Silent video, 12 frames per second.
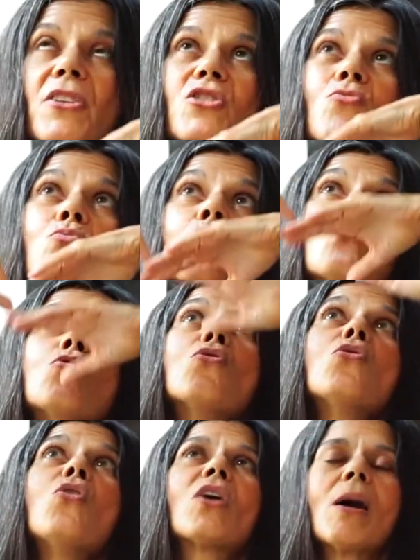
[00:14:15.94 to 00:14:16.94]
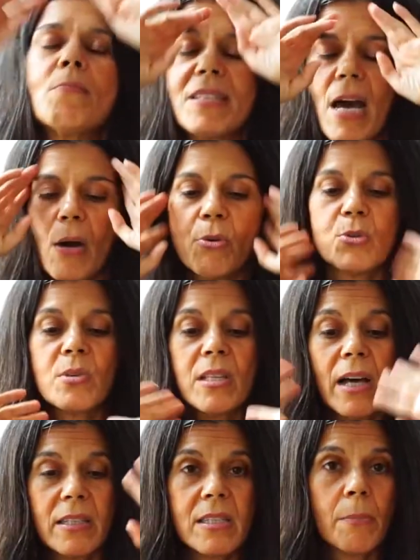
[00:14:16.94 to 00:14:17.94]
and this roar comes out, which
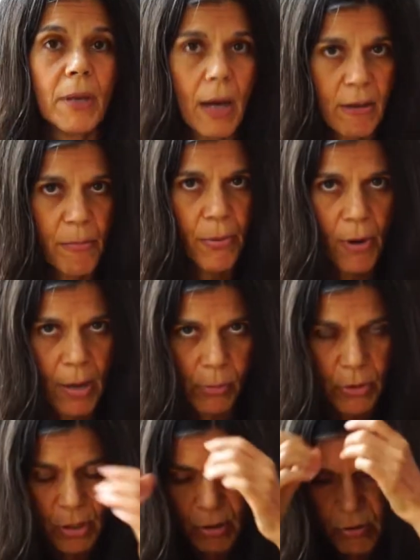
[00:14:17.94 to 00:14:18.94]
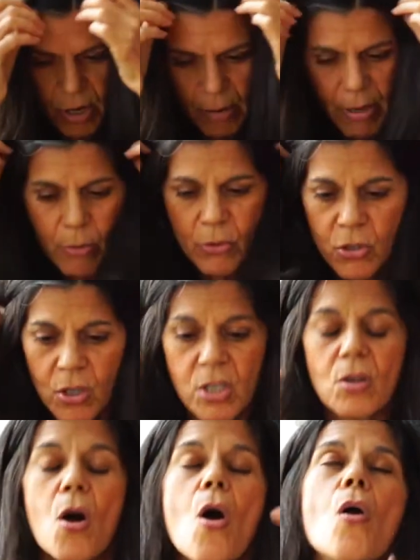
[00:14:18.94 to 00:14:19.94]
was like some kind of primal scream. It was
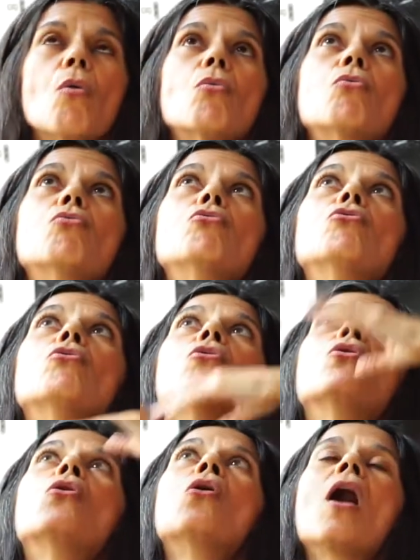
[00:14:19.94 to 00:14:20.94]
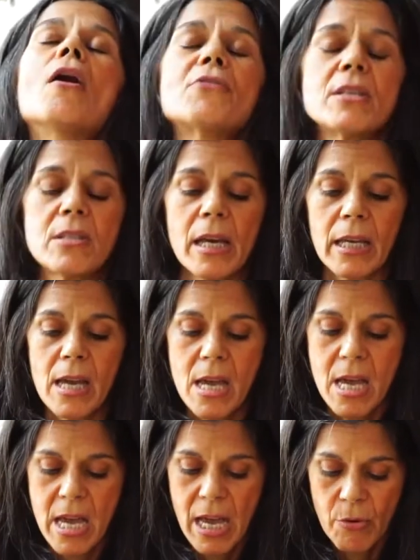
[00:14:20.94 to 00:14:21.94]
just roar. It's like
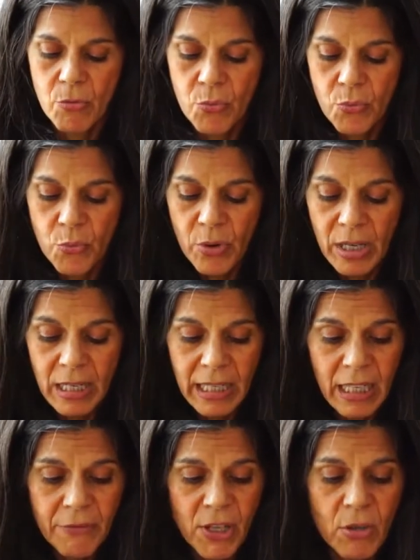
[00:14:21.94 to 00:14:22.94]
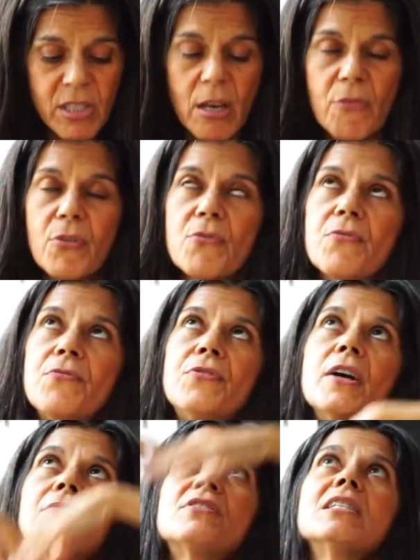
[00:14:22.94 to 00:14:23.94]
relieving yourself of
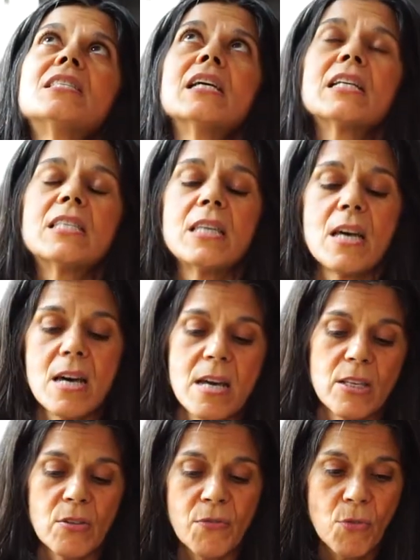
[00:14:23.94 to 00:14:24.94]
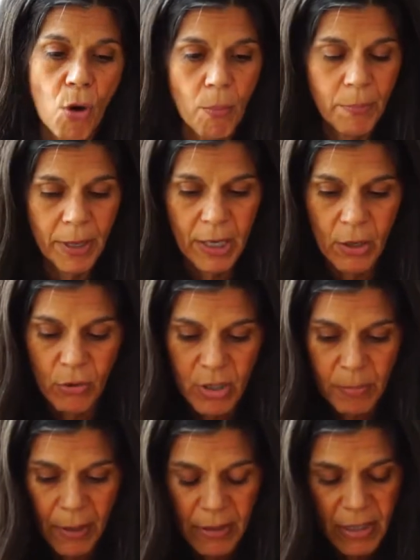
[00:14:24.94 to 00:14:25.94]
56 years of not being who
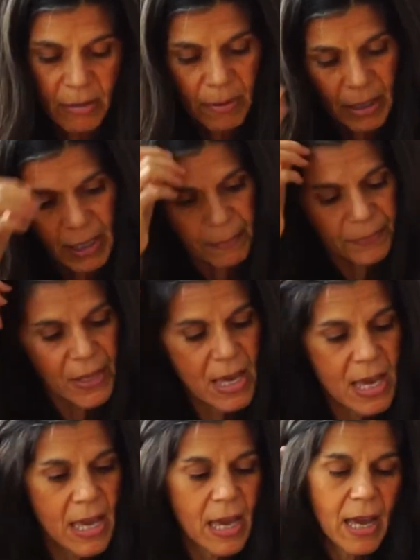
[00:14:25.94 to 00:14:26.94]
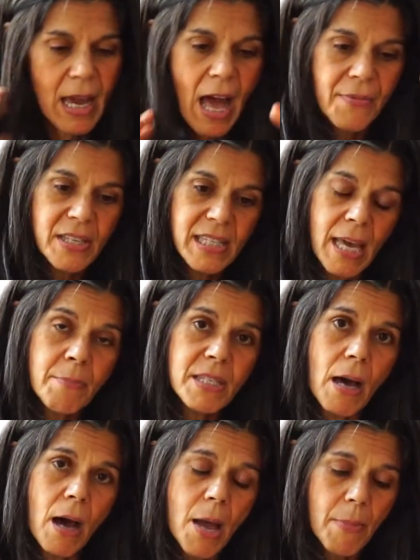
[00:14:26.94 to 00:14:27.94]
you're supposed to be. At the
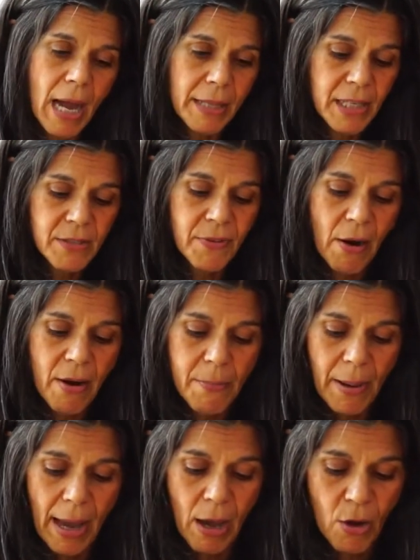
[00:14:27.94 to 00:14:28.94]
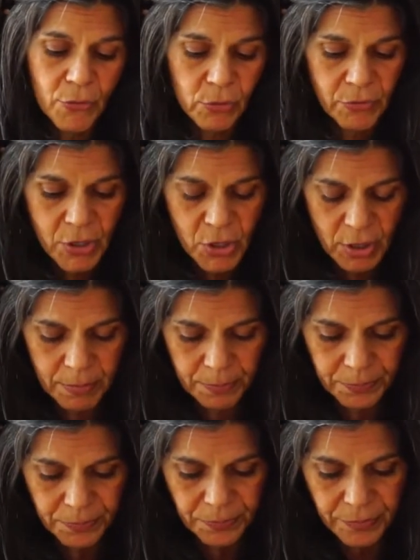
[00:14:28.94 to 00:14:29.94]
same time, I had this very powerful
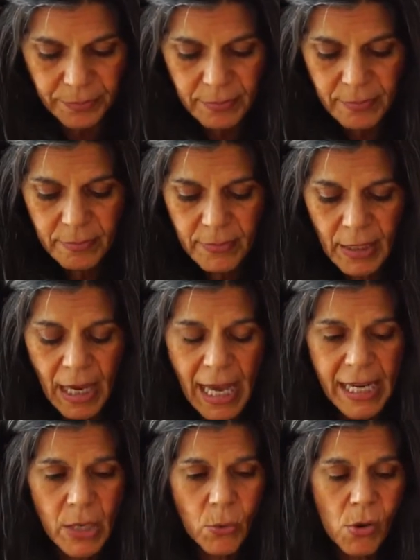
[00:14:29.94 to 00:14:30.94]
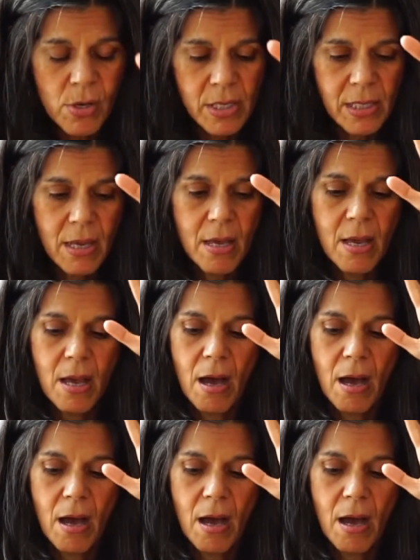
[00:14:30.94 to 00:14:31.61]
vision, and it was